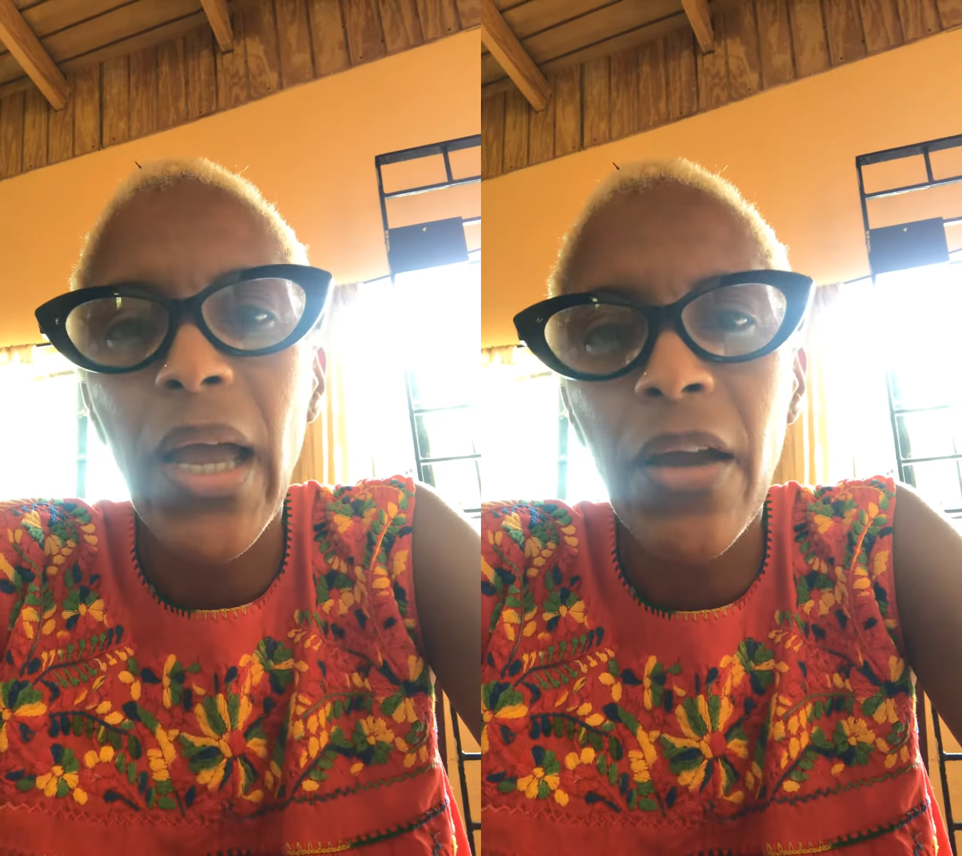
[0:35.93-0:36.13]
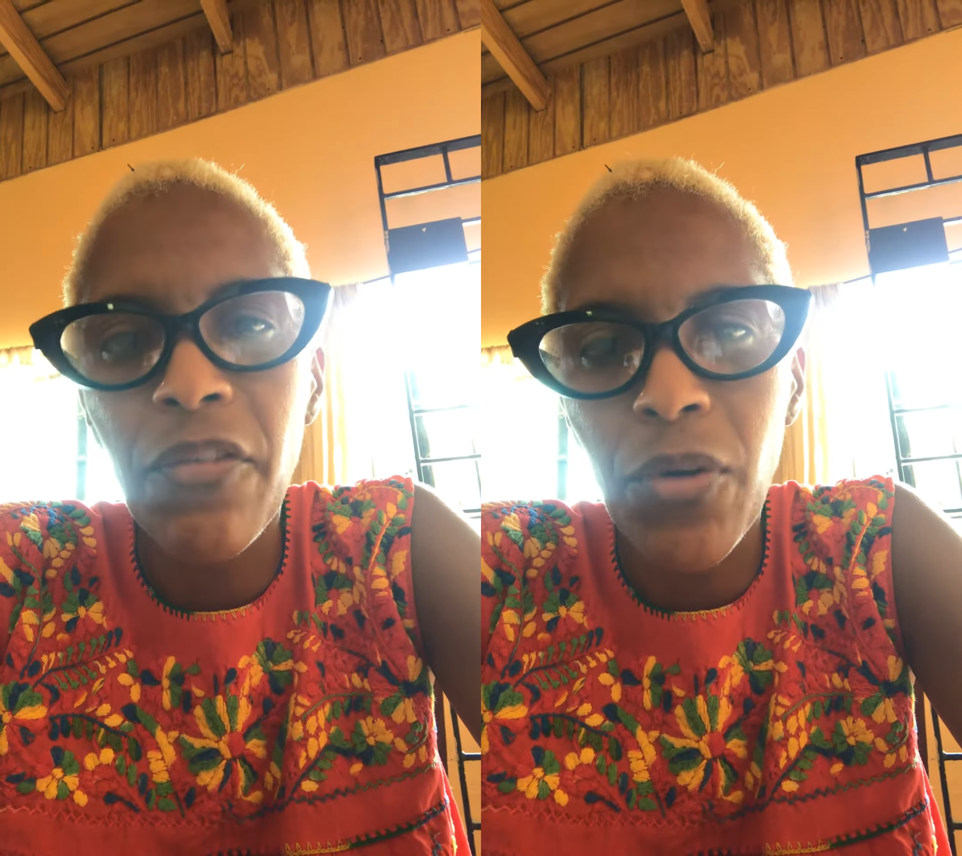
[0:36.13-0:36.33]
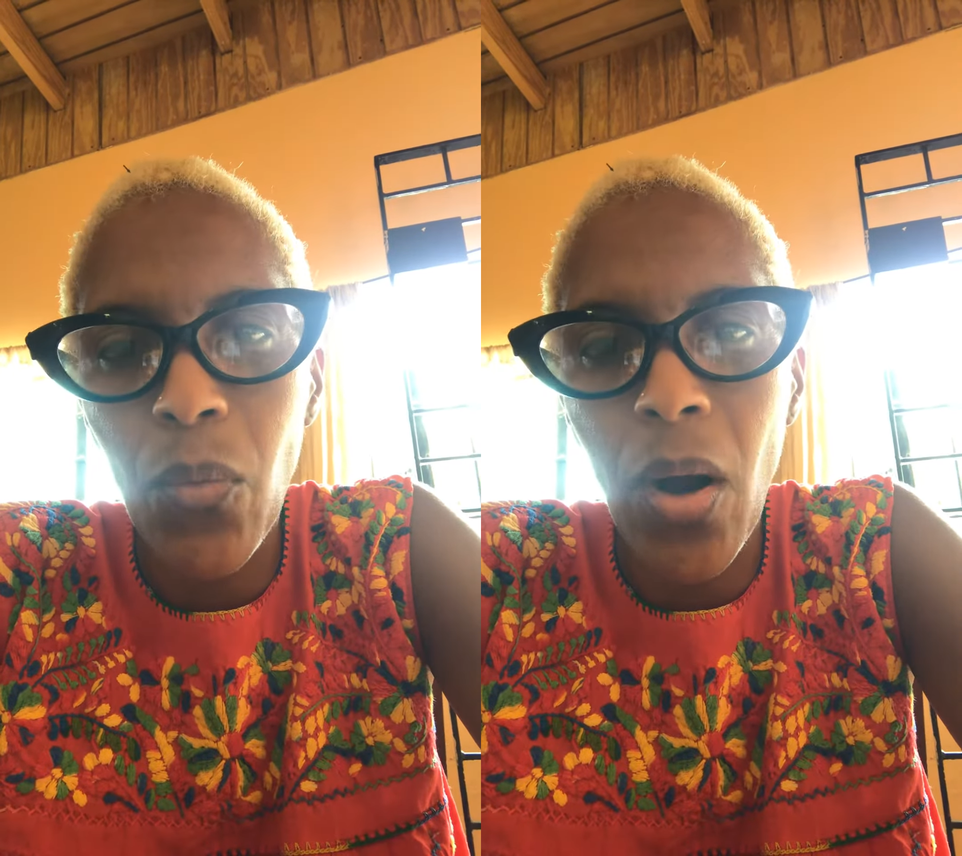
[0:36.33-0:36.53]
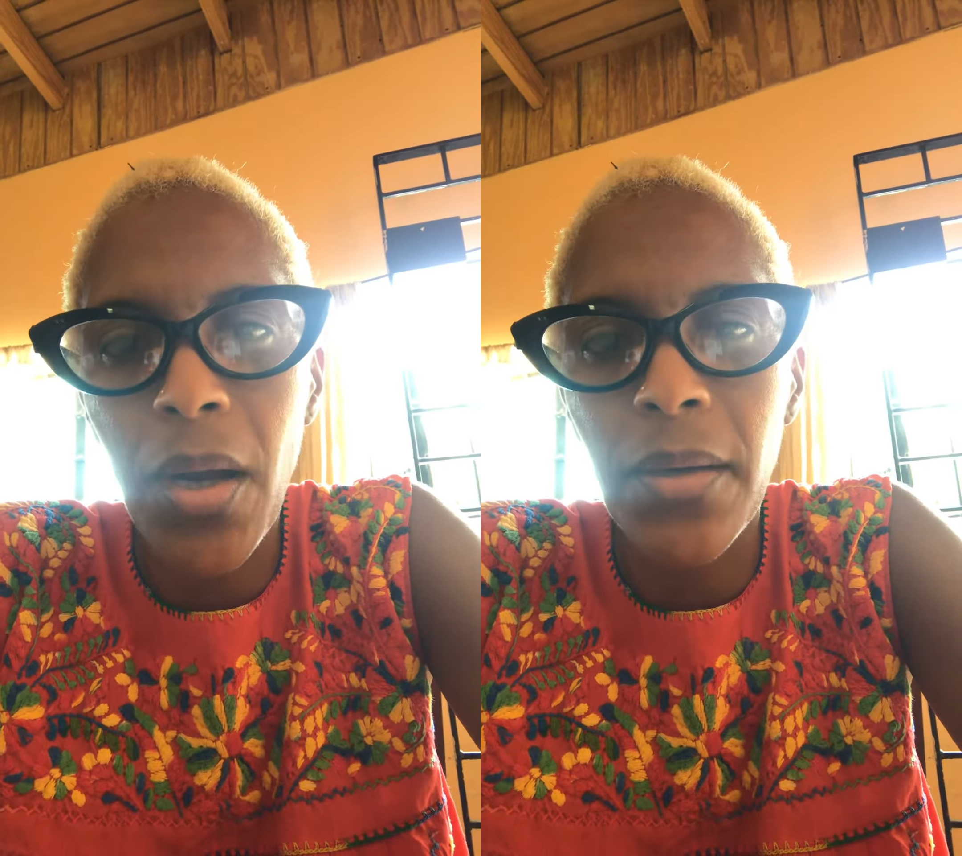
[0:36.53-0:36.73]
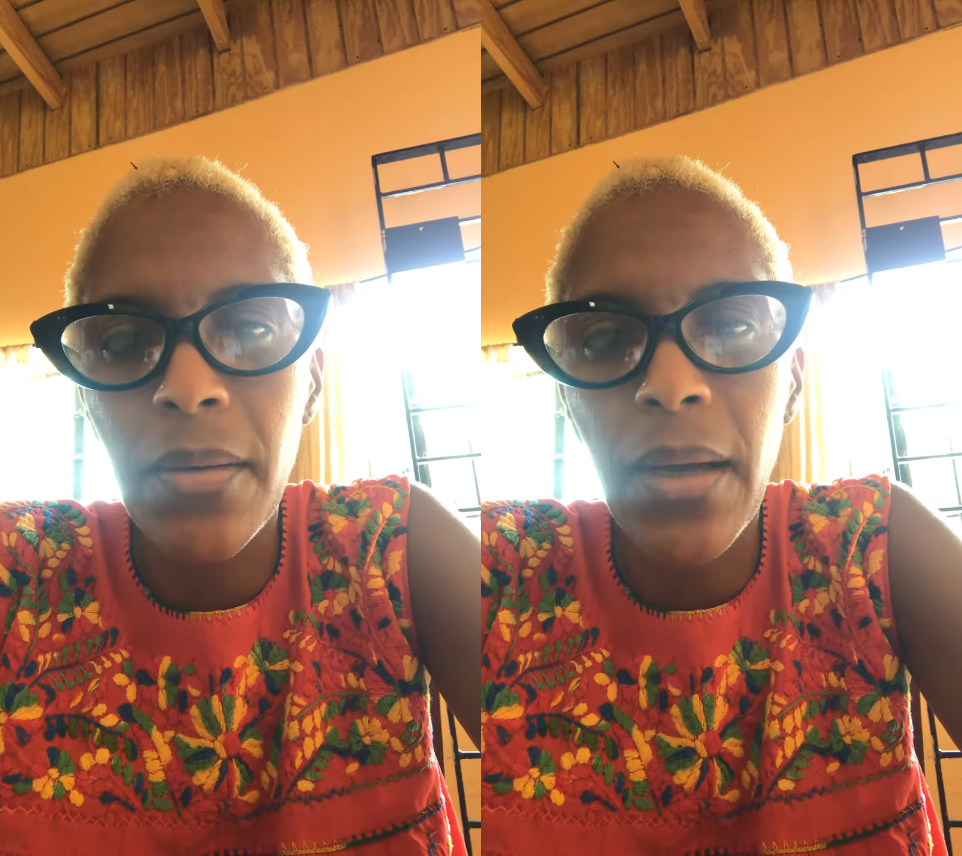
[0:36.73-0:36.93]

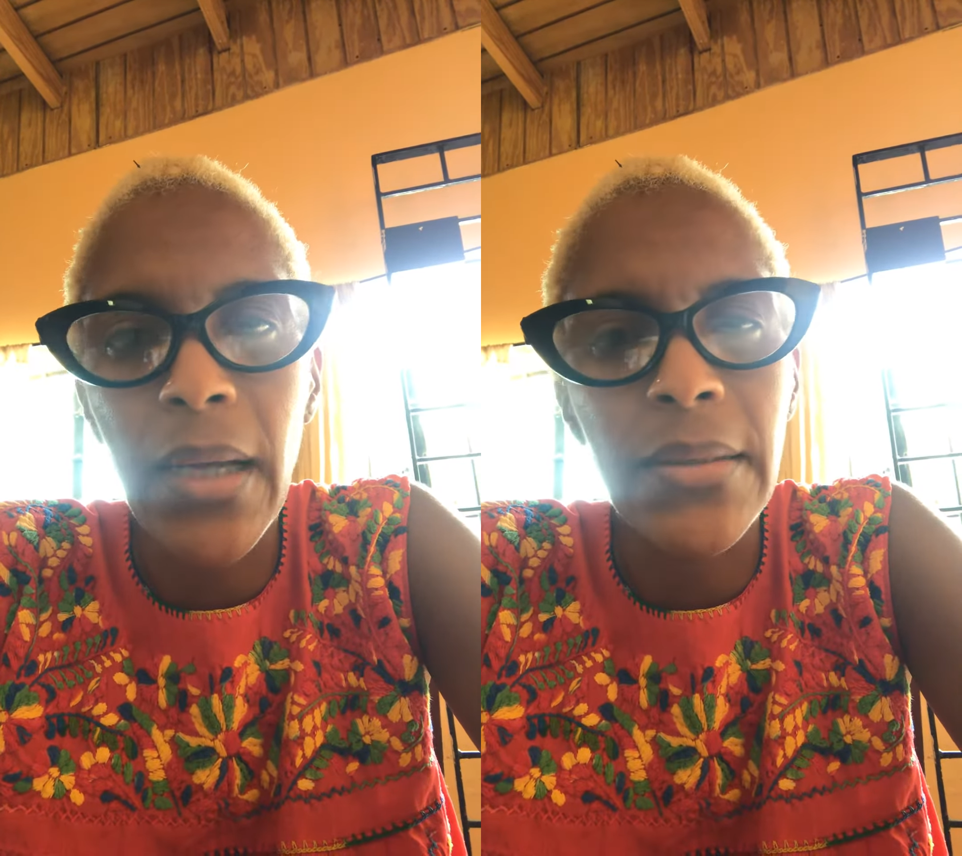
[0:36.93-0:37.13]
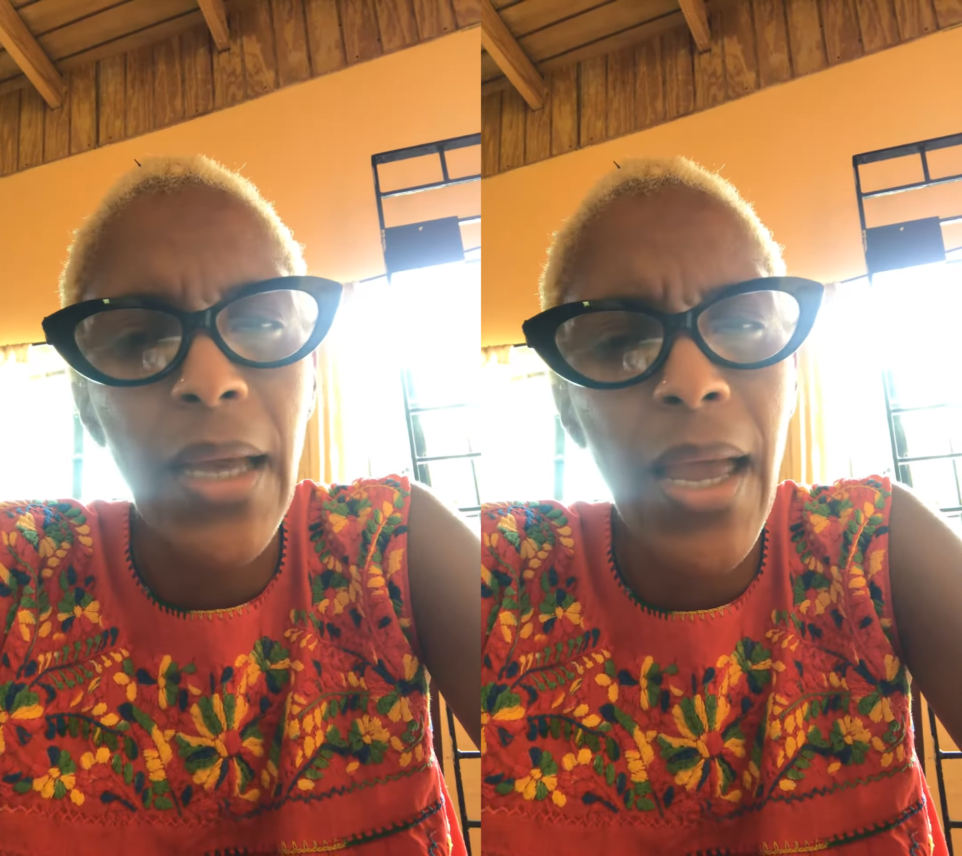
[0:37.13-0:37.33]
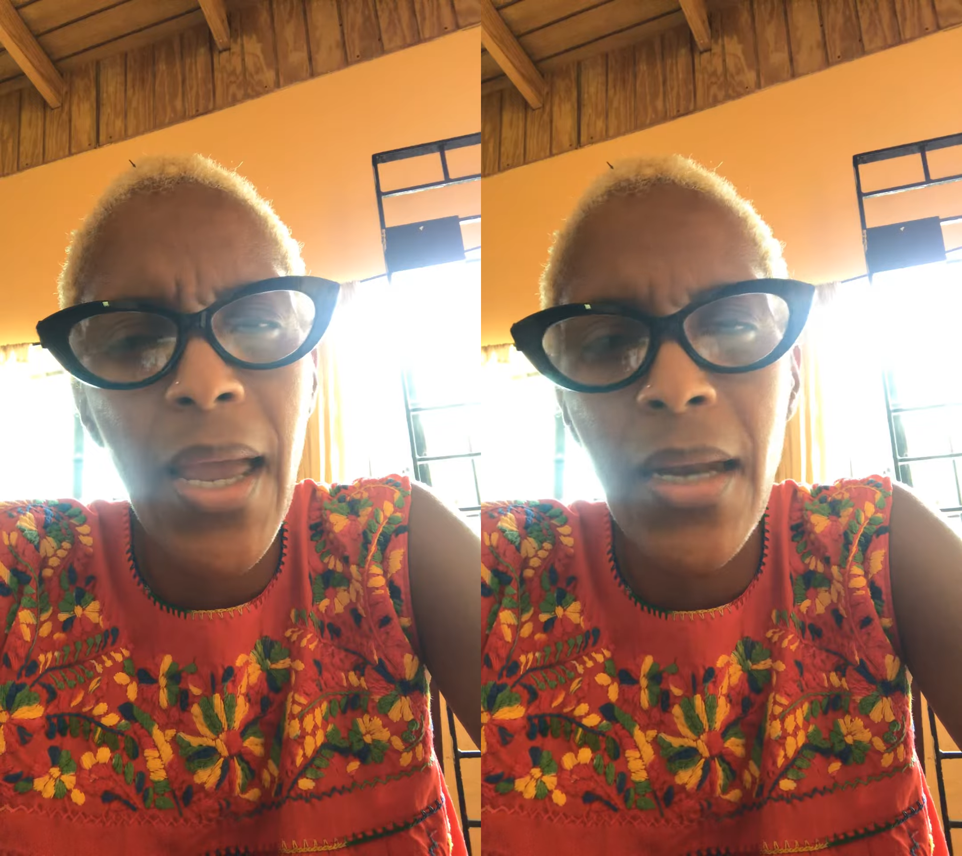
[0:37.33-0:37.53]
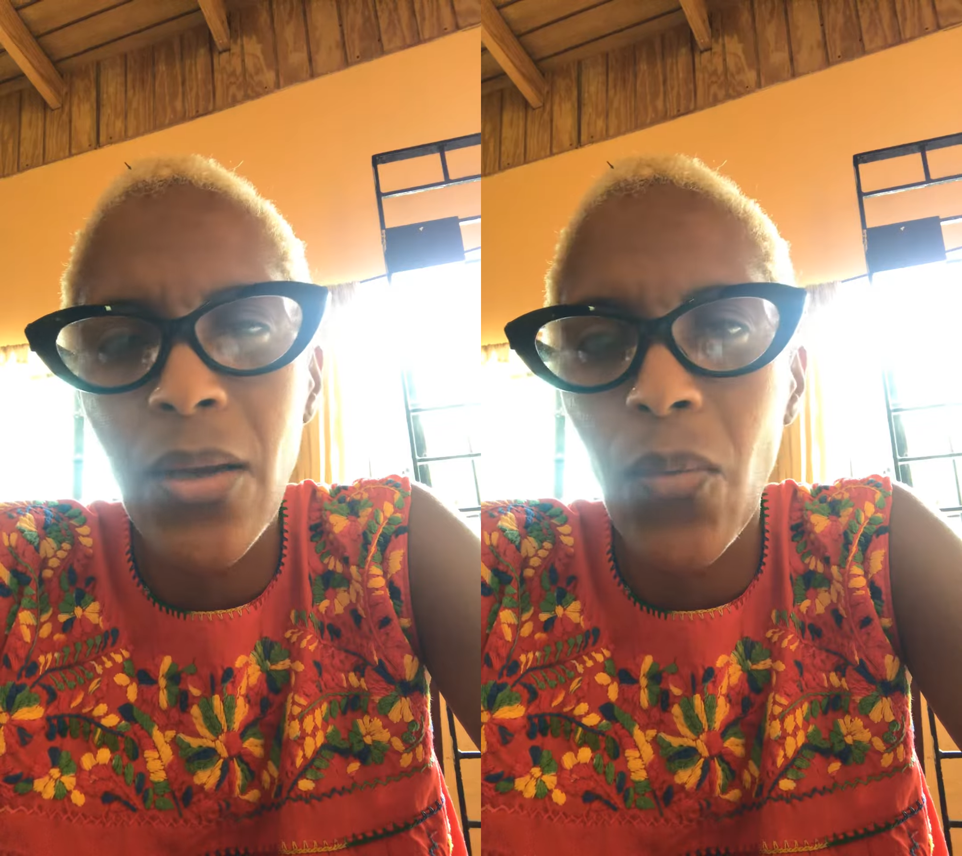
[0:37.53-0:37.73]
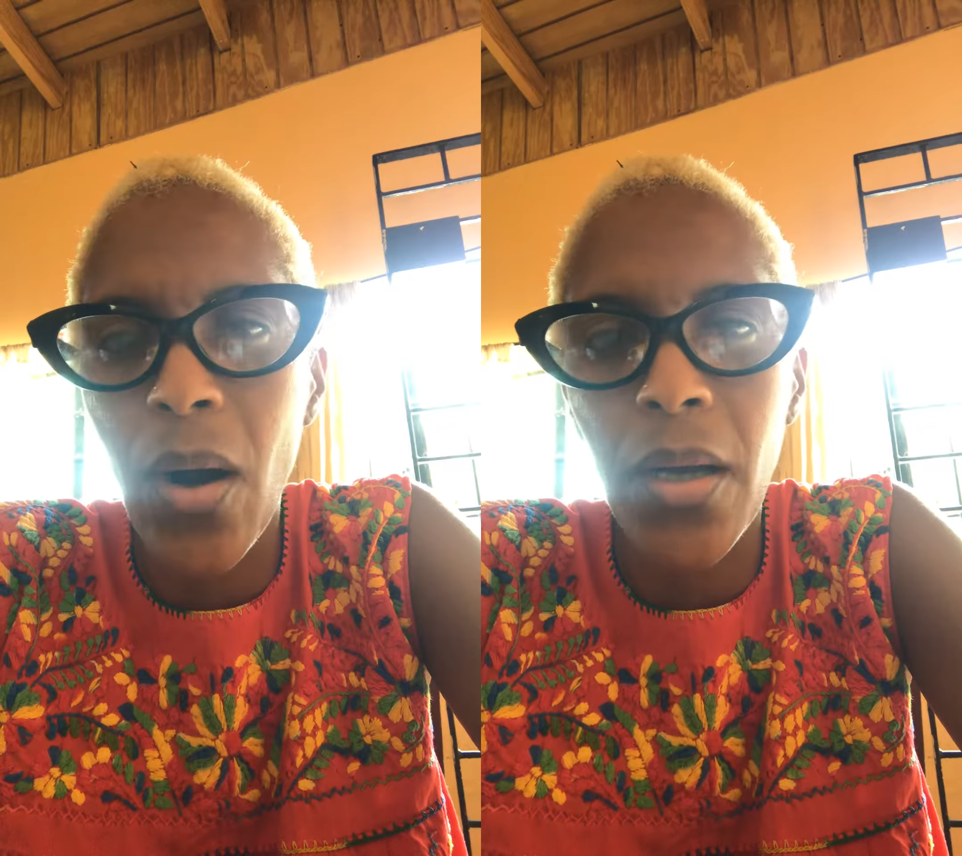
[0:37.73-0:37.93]
everyone and
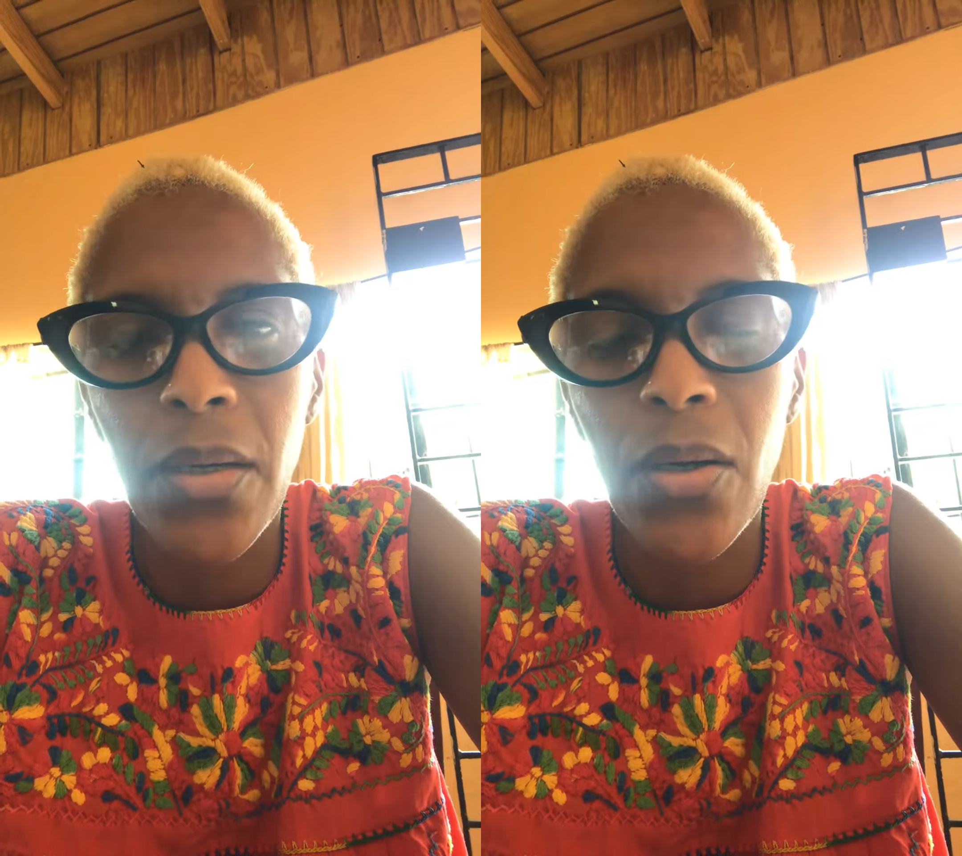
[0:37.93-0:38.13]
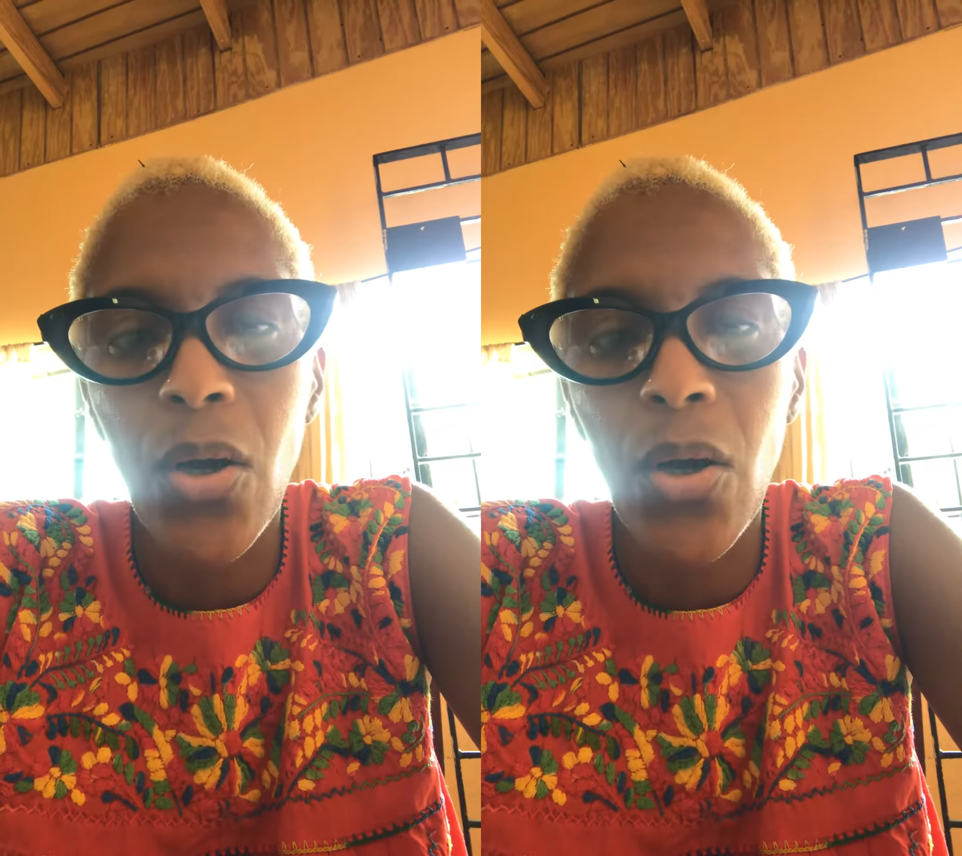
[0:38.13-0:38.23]
anyone